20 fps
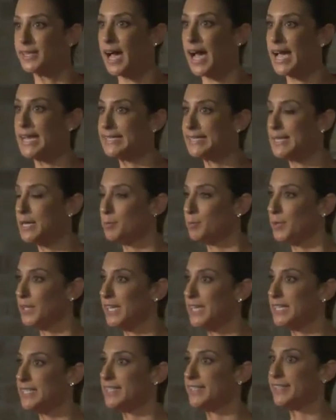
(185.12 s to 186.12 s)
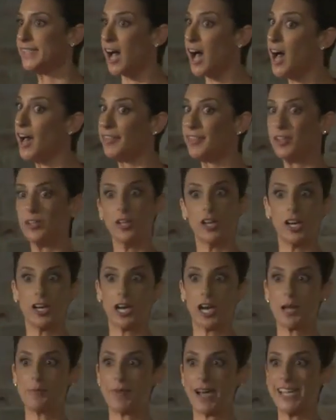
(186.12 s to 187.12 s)
I simply saw the look
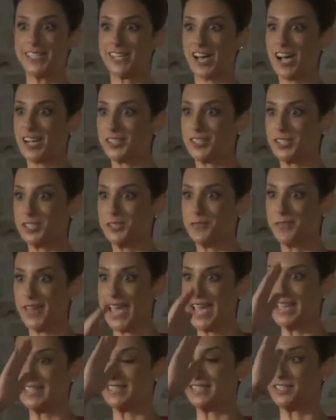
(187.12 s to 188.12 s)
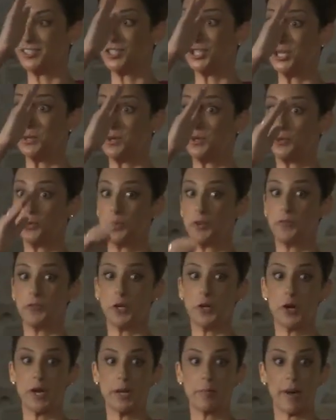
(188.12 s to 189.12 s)
on my doctor's face as she was
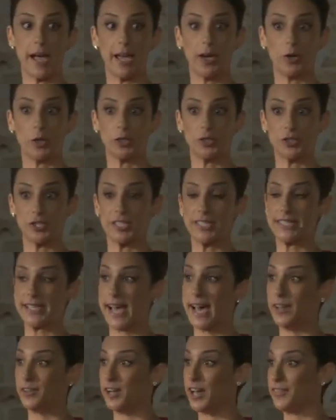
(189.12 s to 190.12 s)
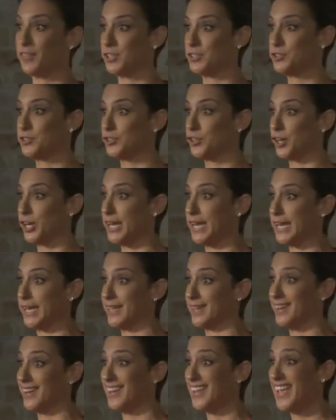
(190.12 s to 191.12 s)
reviewing my ultrasound on the
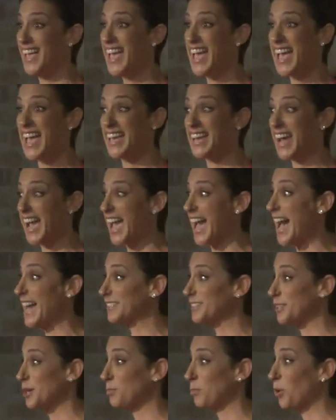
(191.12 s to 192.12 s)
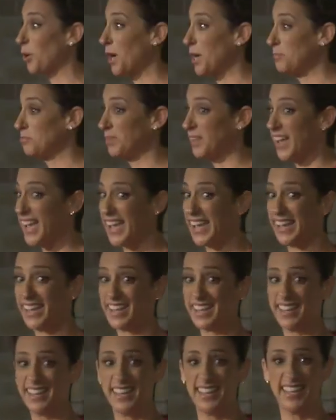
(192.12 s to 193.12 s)
screen. And I asked her point blank,
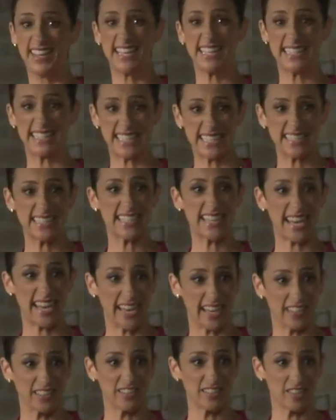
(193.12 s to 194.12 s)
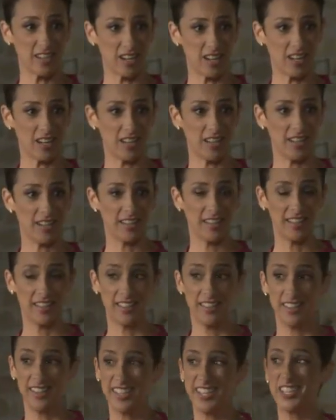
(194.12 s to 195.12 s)
"Is this cancer?"
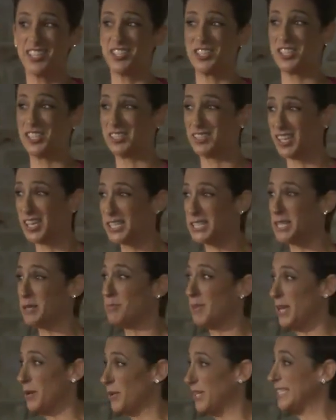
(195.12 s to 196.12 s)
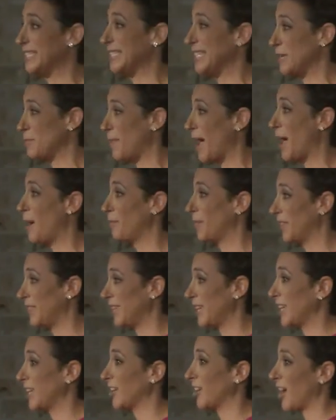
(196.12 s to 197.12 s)
She looked at me with deep
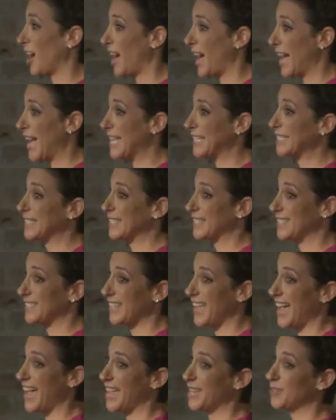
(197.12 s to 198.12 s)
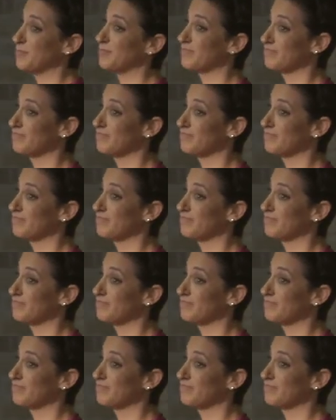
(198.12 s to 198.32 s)
empathy in her eyes and said,